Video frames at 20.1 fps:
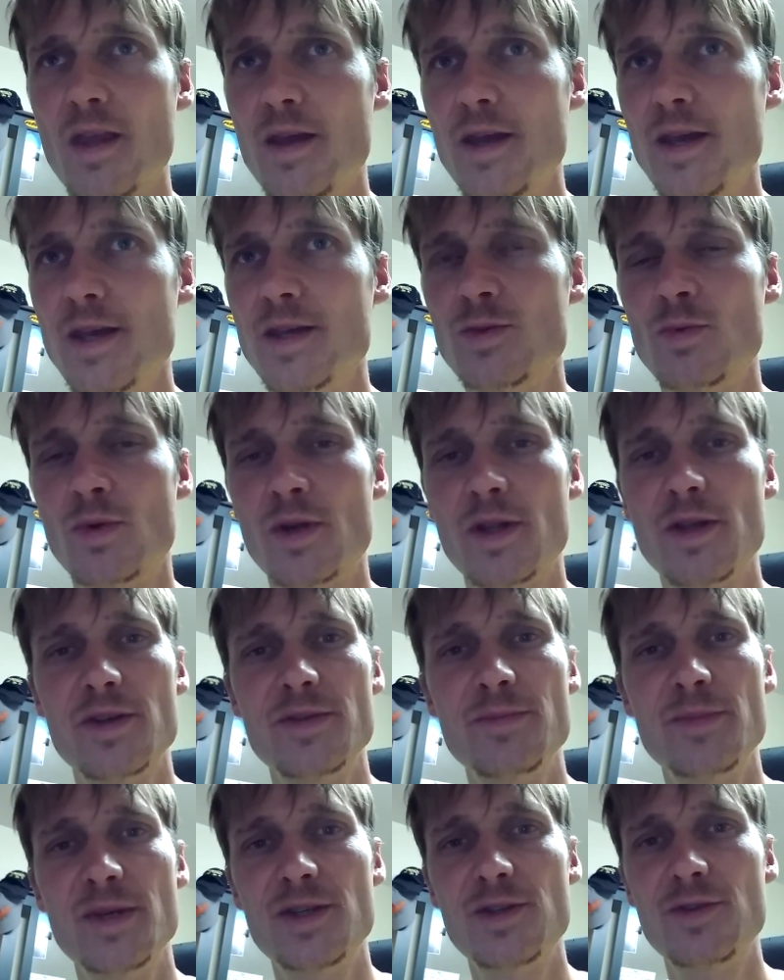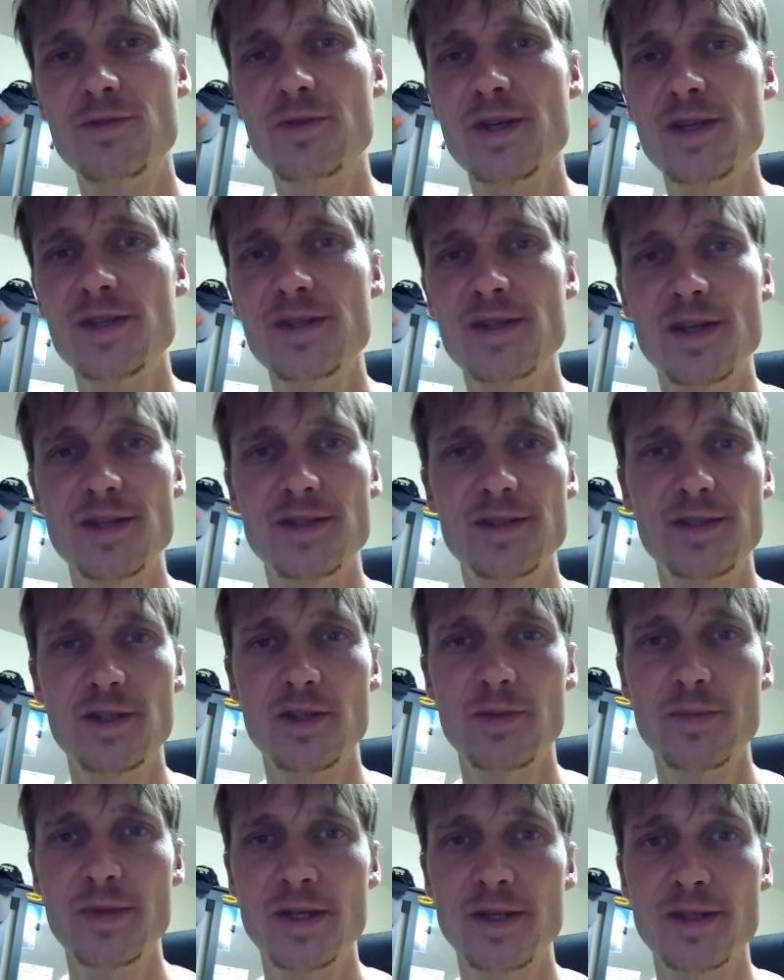is one of those mysteries that's
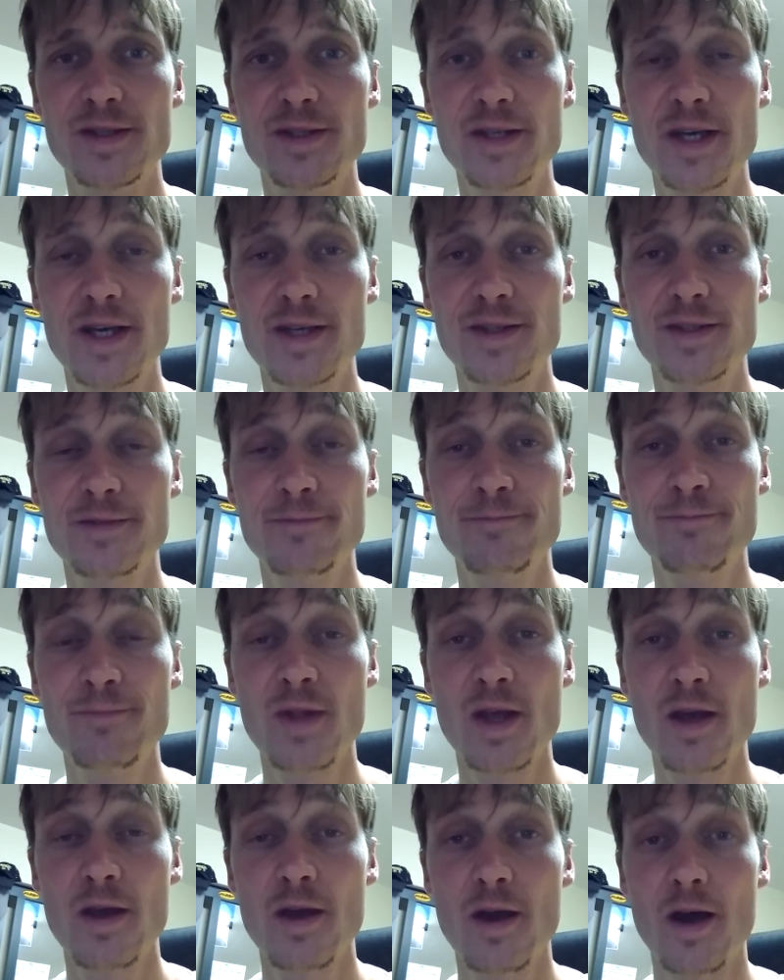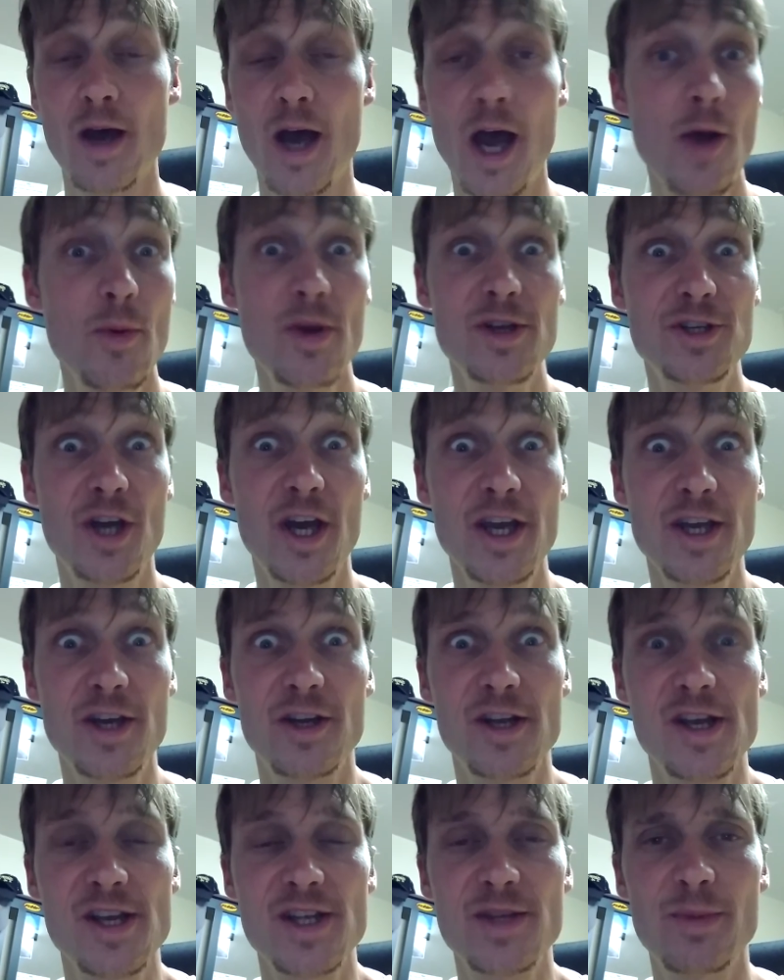still being discussed. I wish I
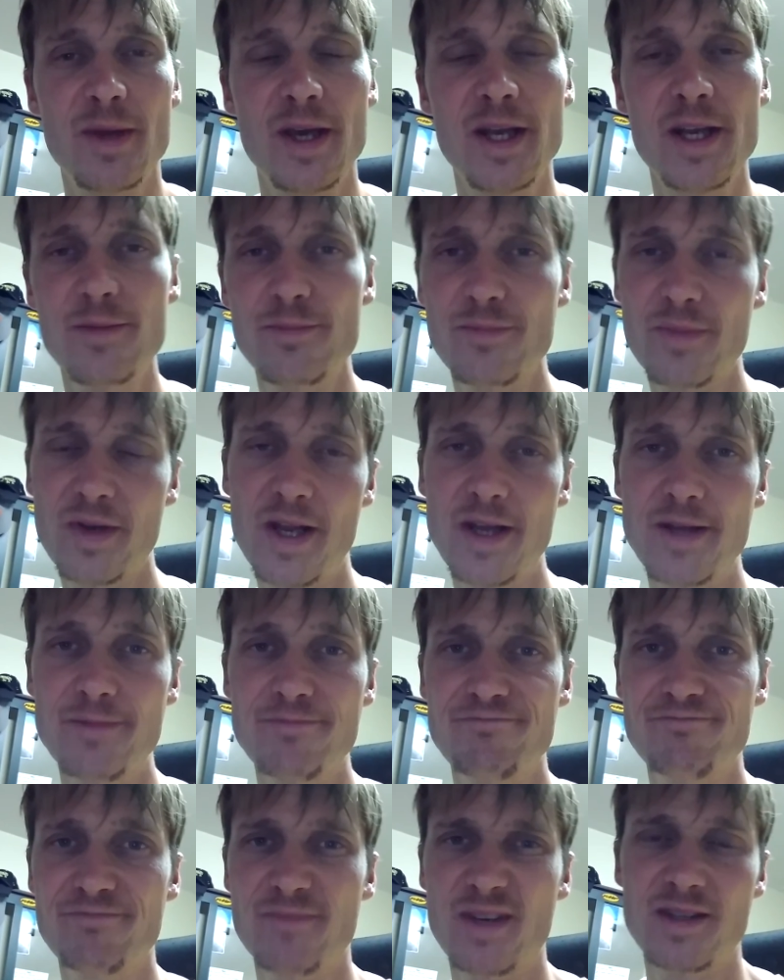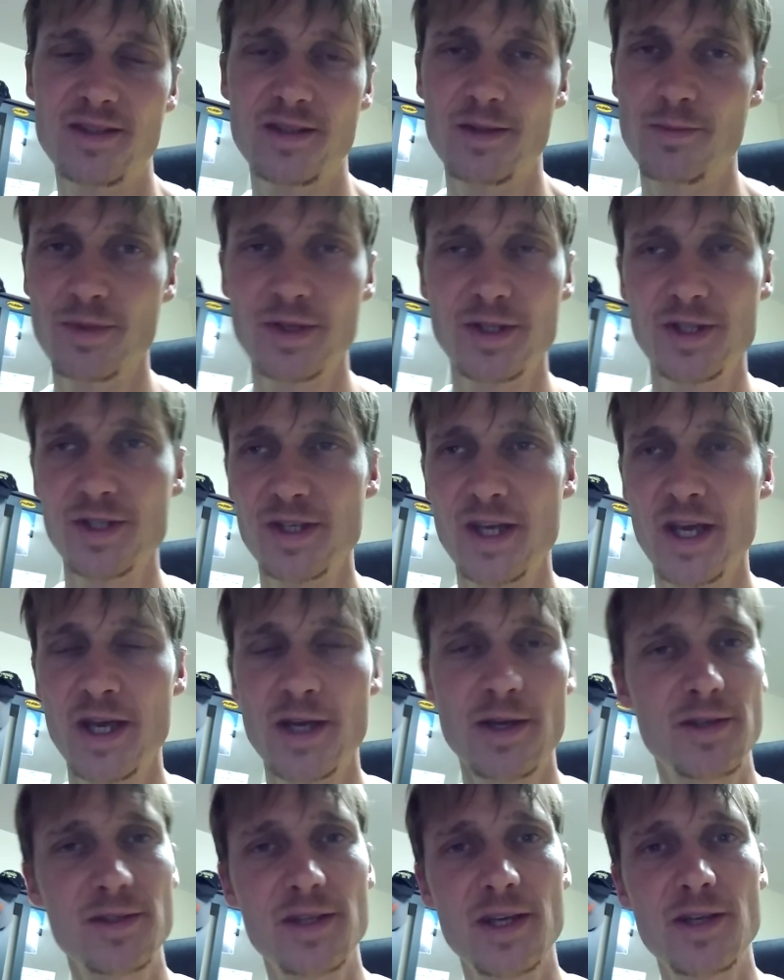could explain it, but I simply just
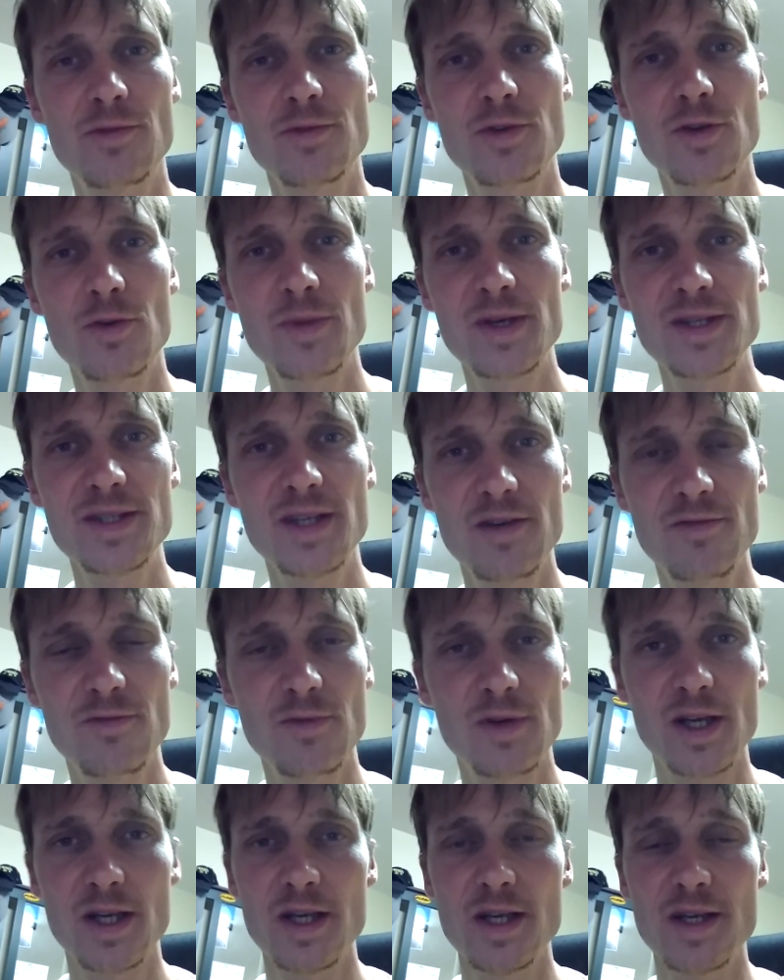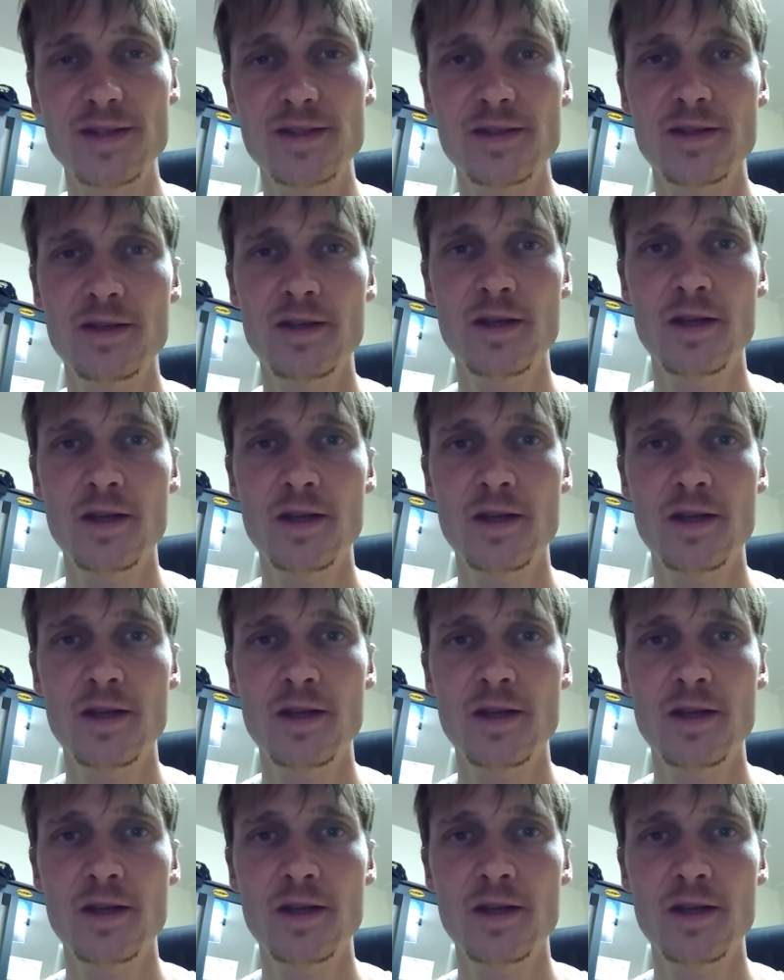can't because I don't know myself what it is.